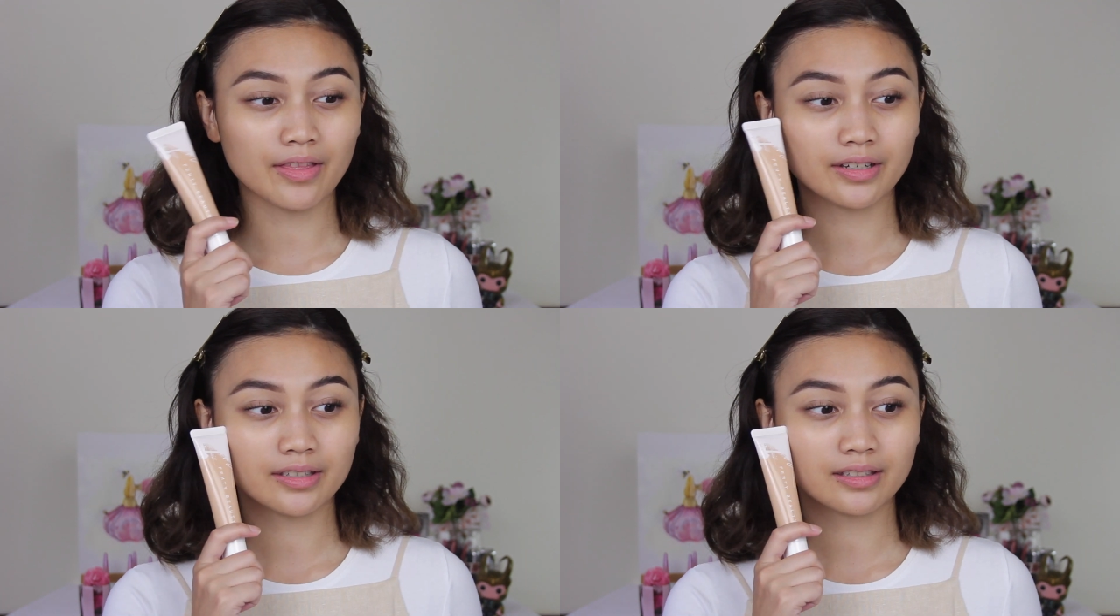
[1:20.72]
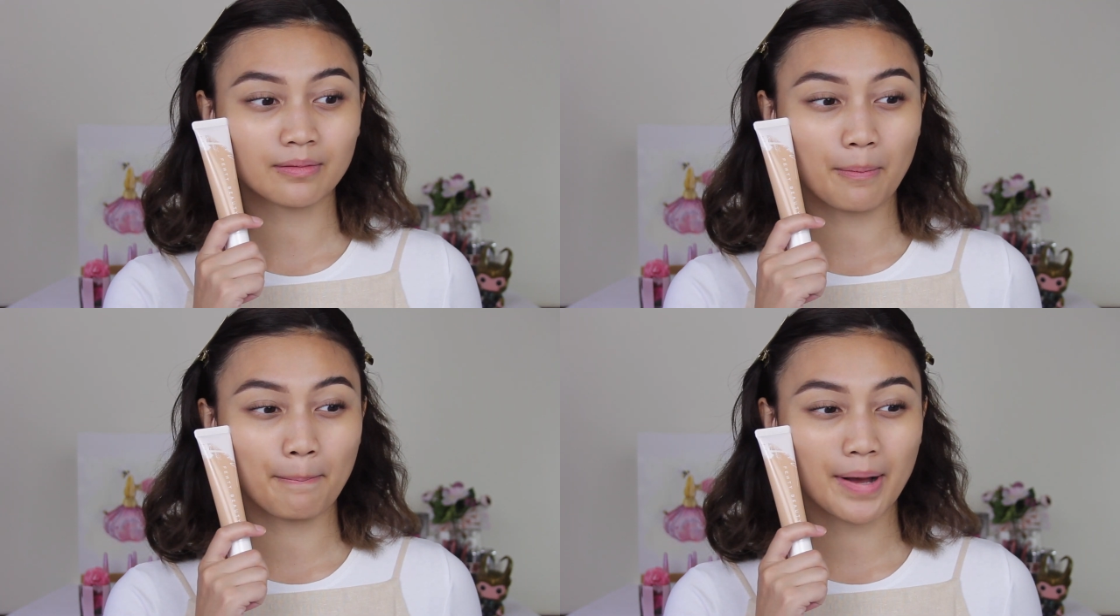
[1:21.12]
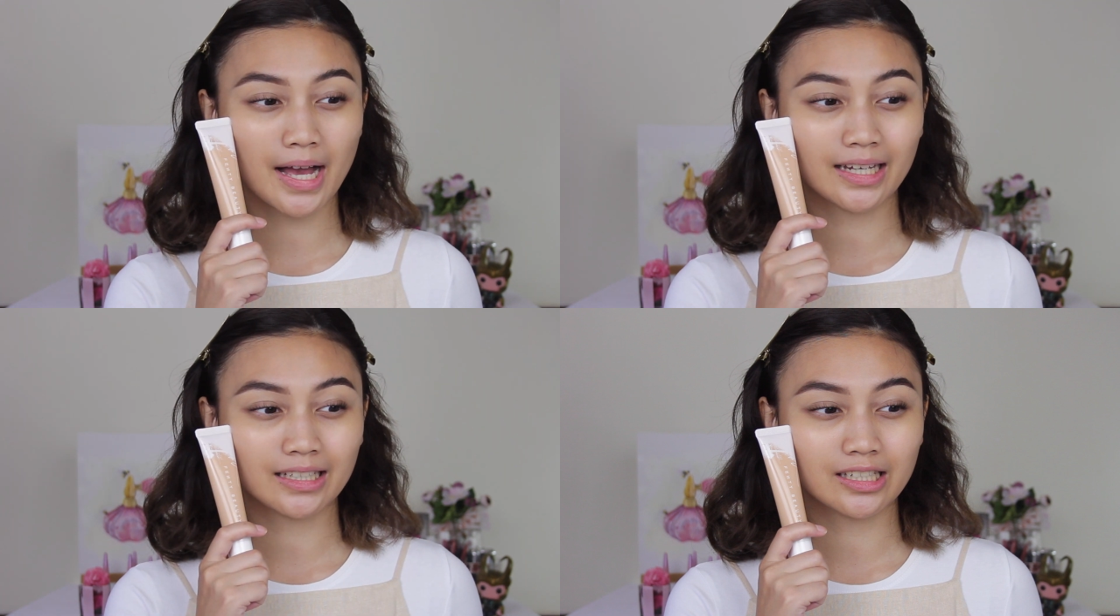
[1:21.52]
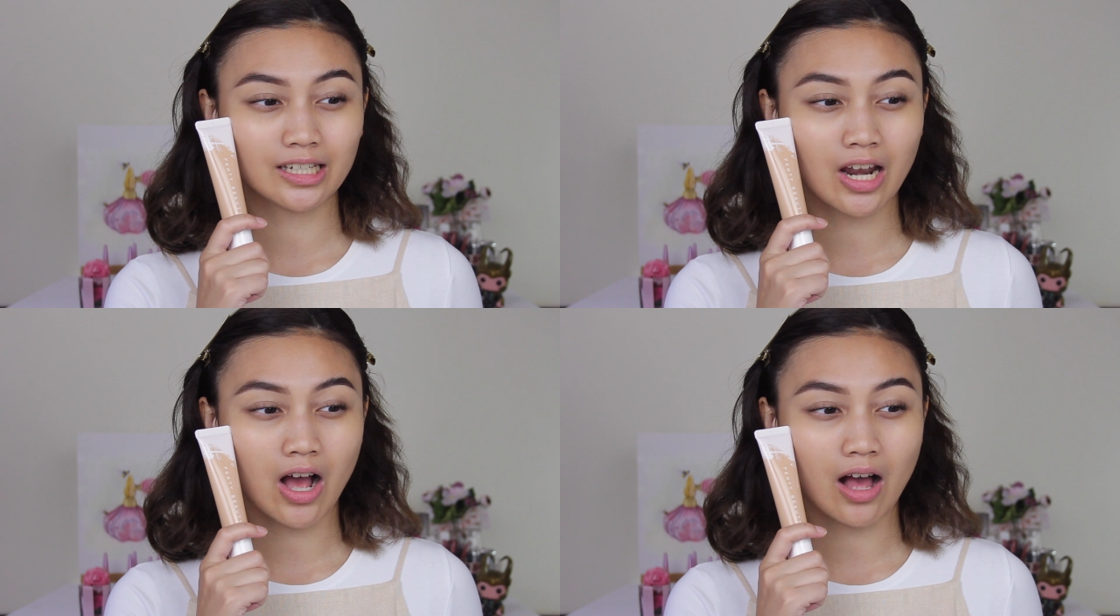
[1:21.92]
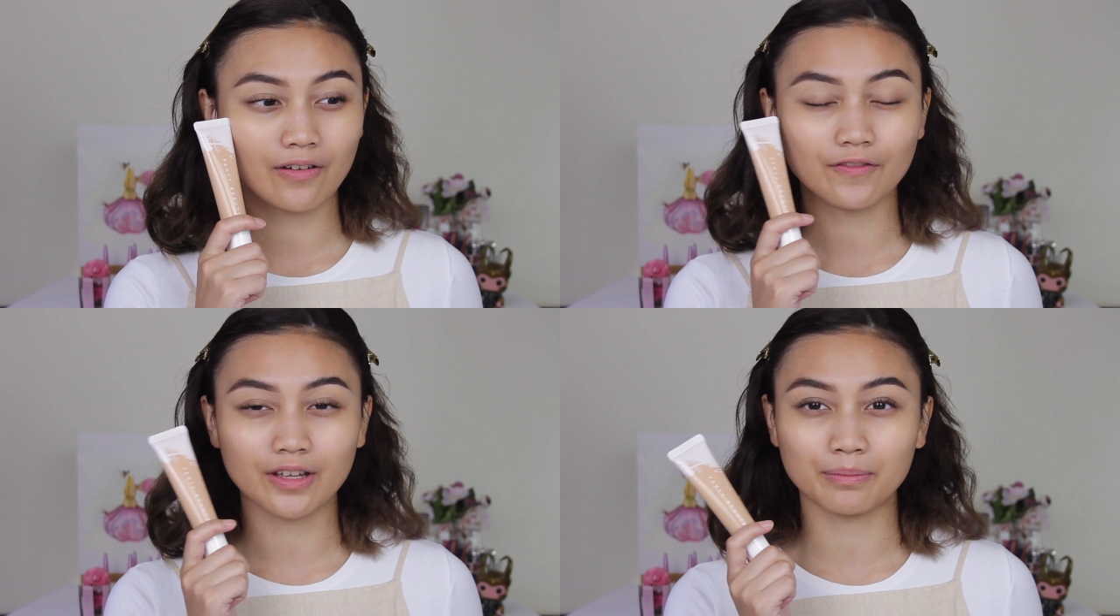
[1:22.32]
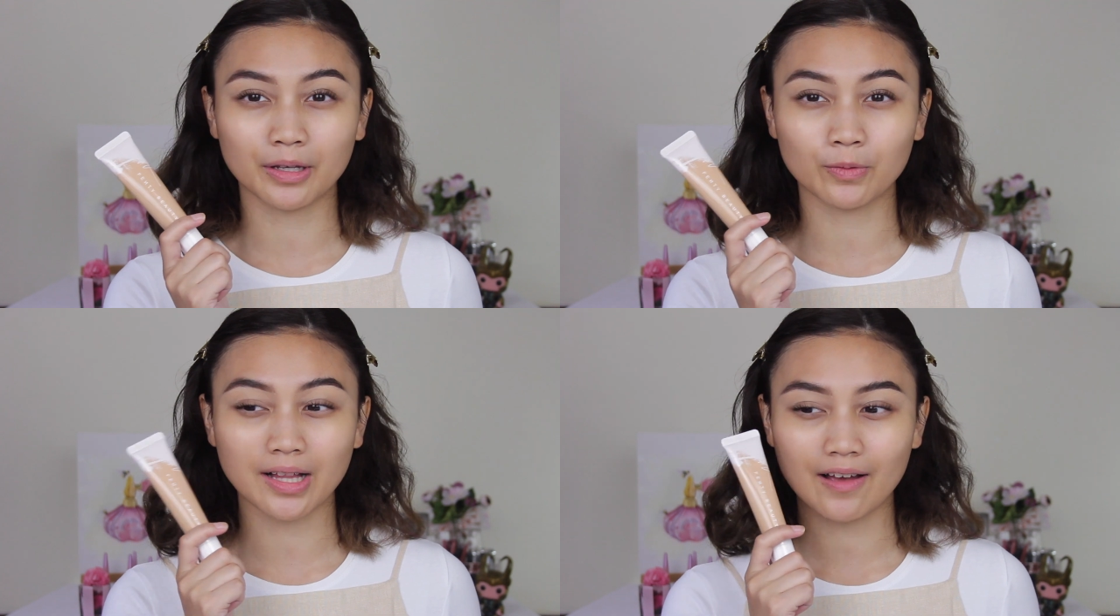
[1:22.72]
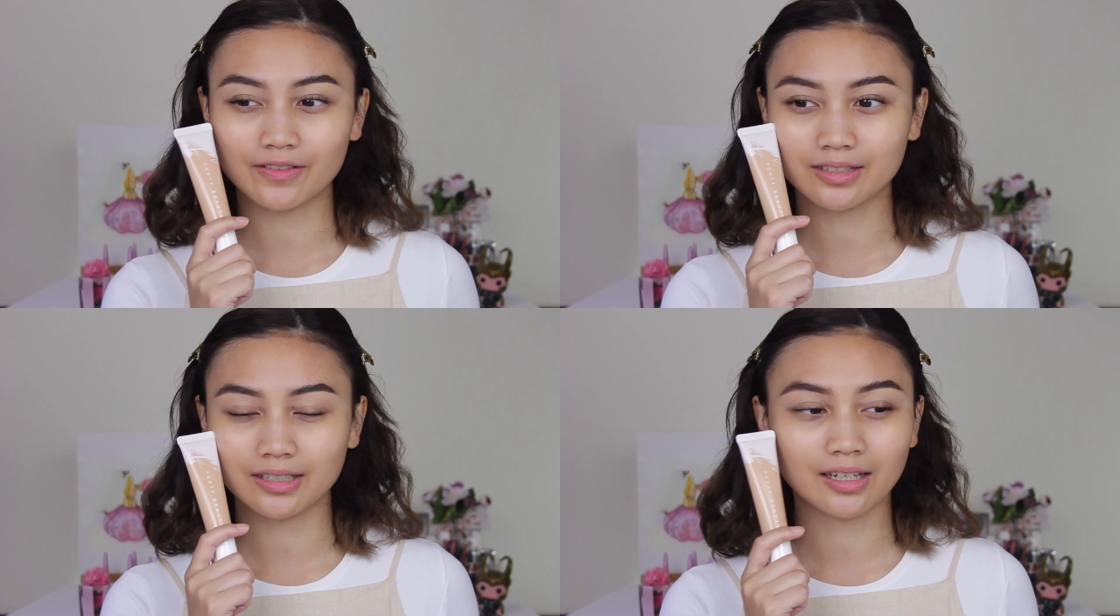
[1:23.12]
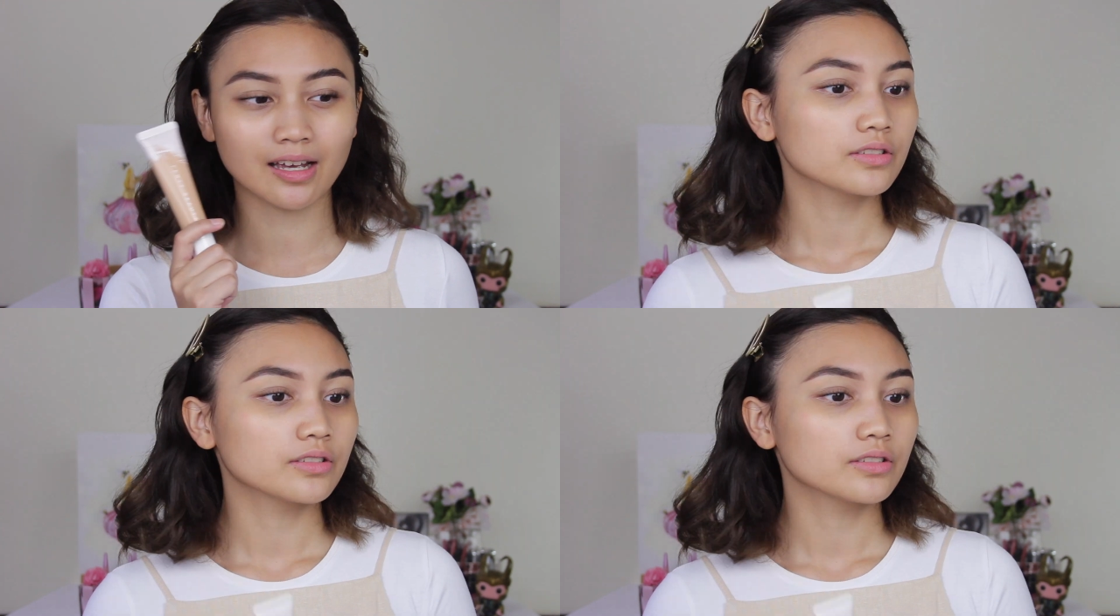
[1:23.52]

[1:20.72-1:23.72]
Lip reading: and this might not fit me, we'll have to see.